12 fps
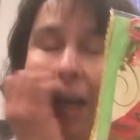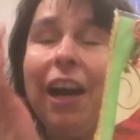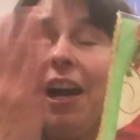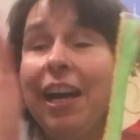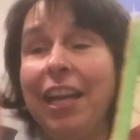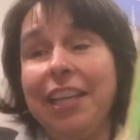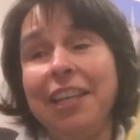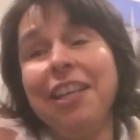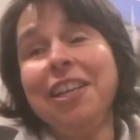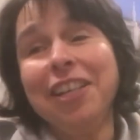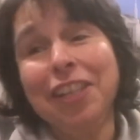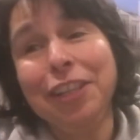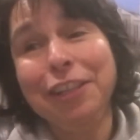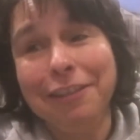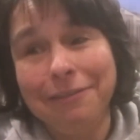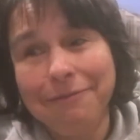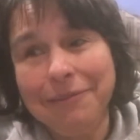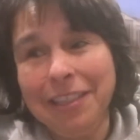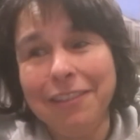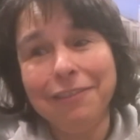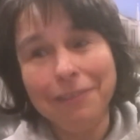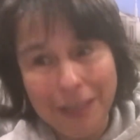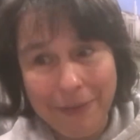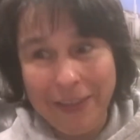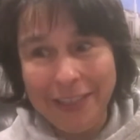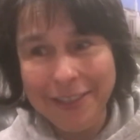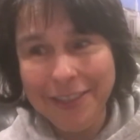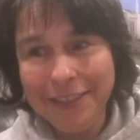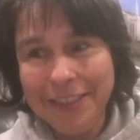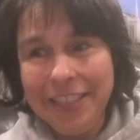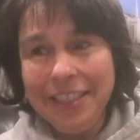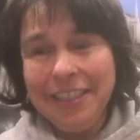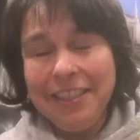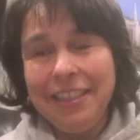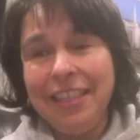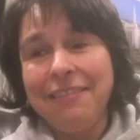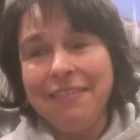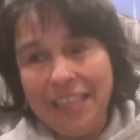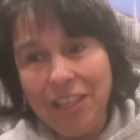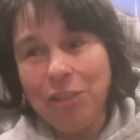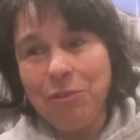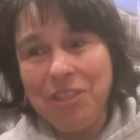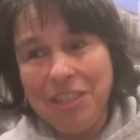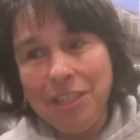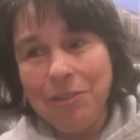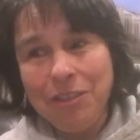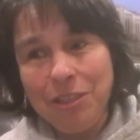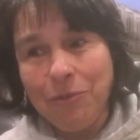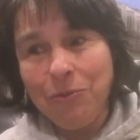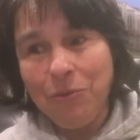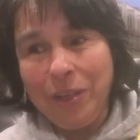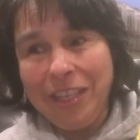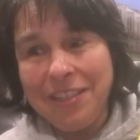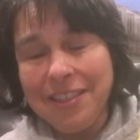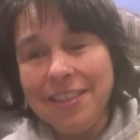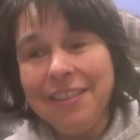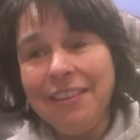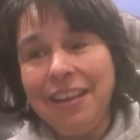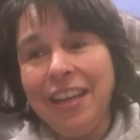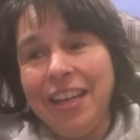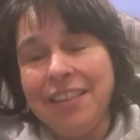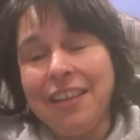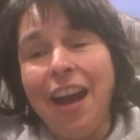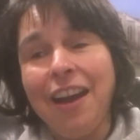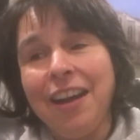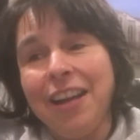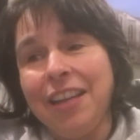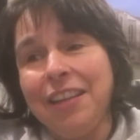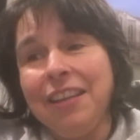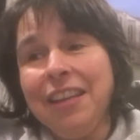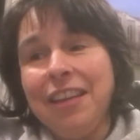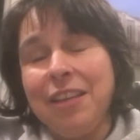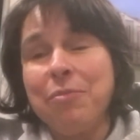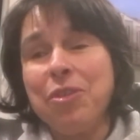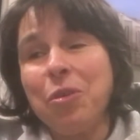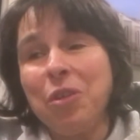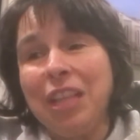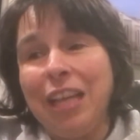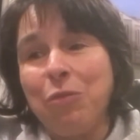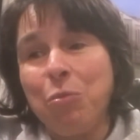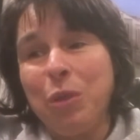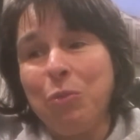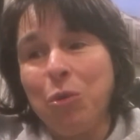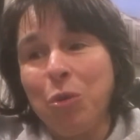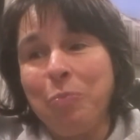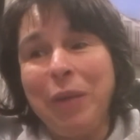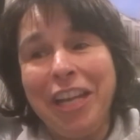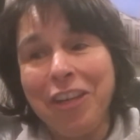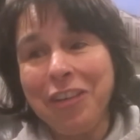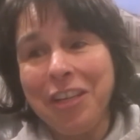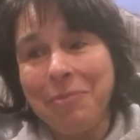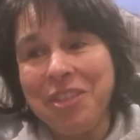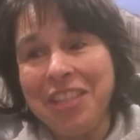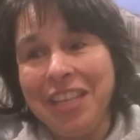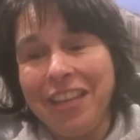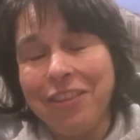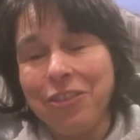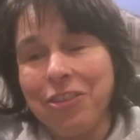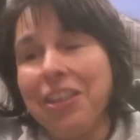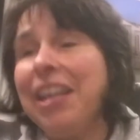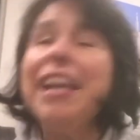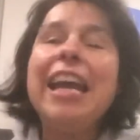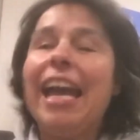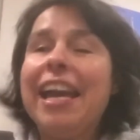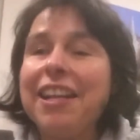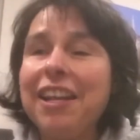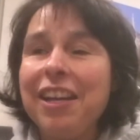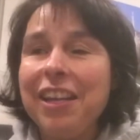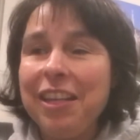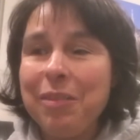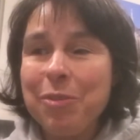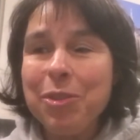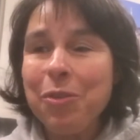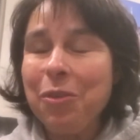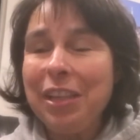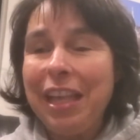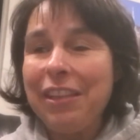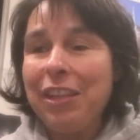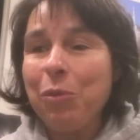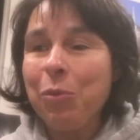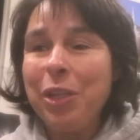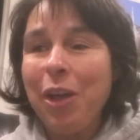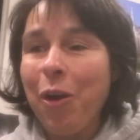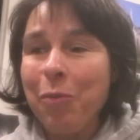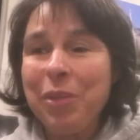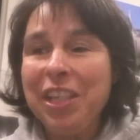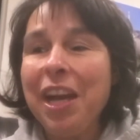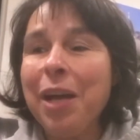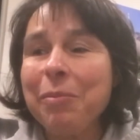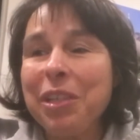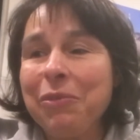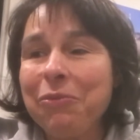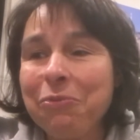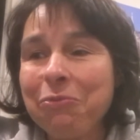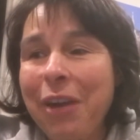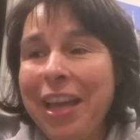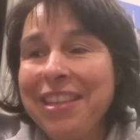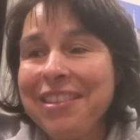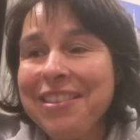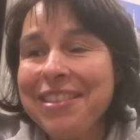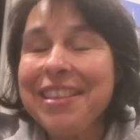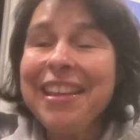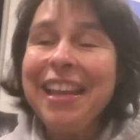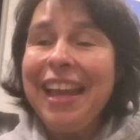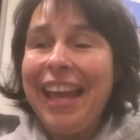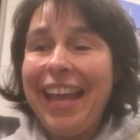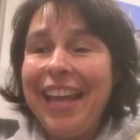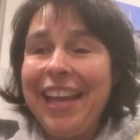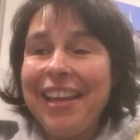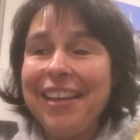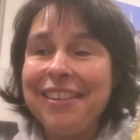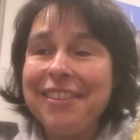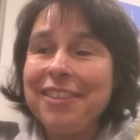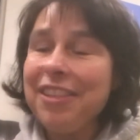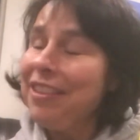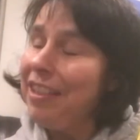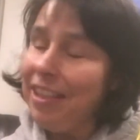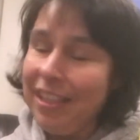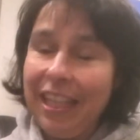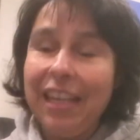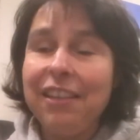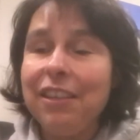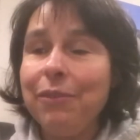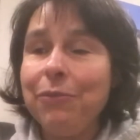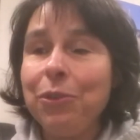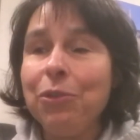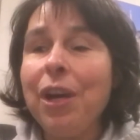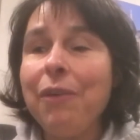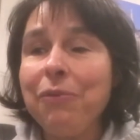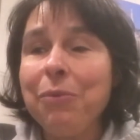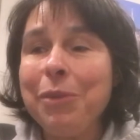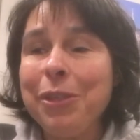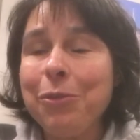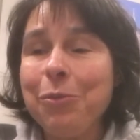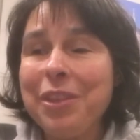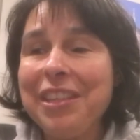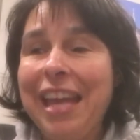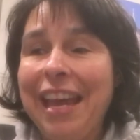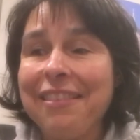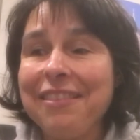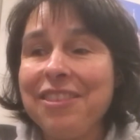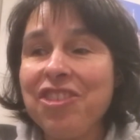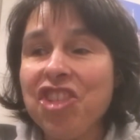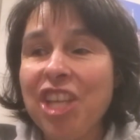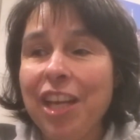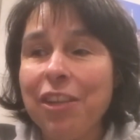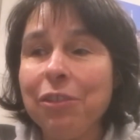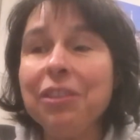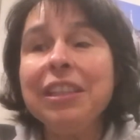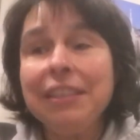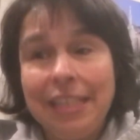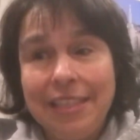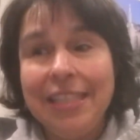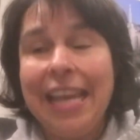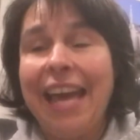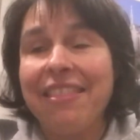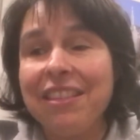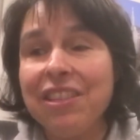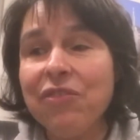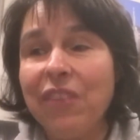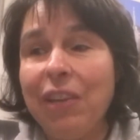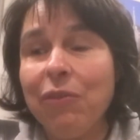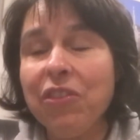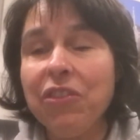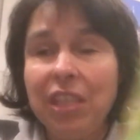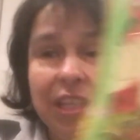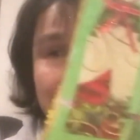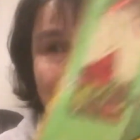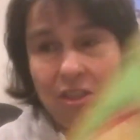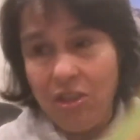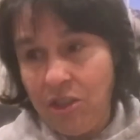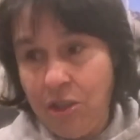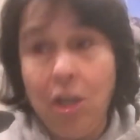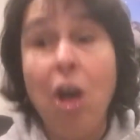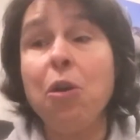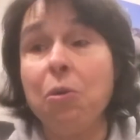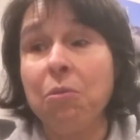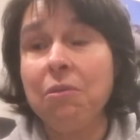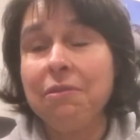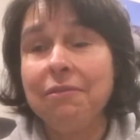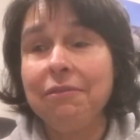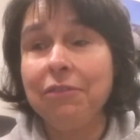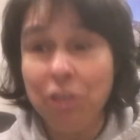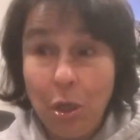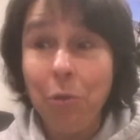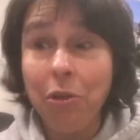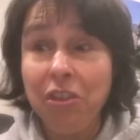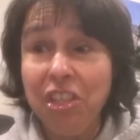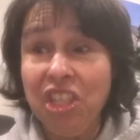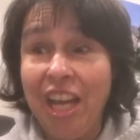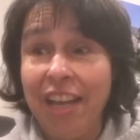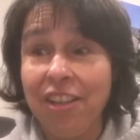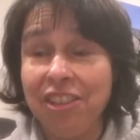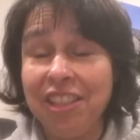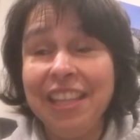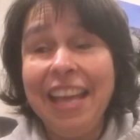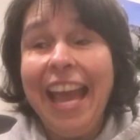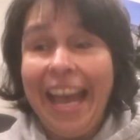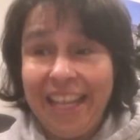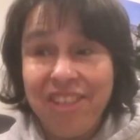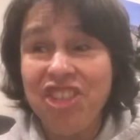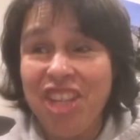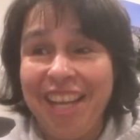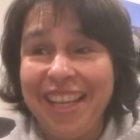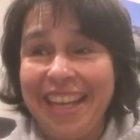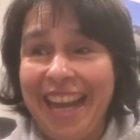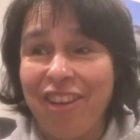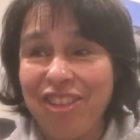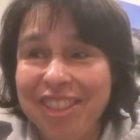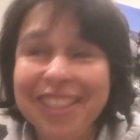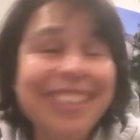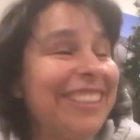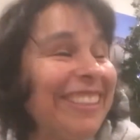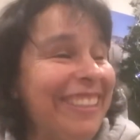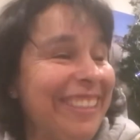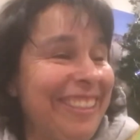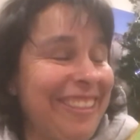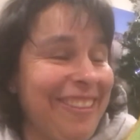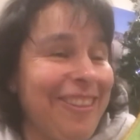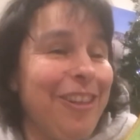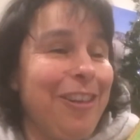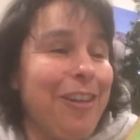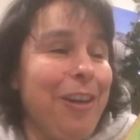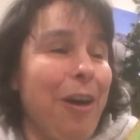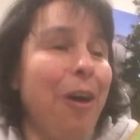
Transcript: I love it. And thank you, dear, dear friend. And I am so glad we were paired up together. And I am so glad that we are becoming friends. And again, if you're not familiar with Kathy's channel, it's Kathy's Favorite Things. Go, go to her channel and check it out.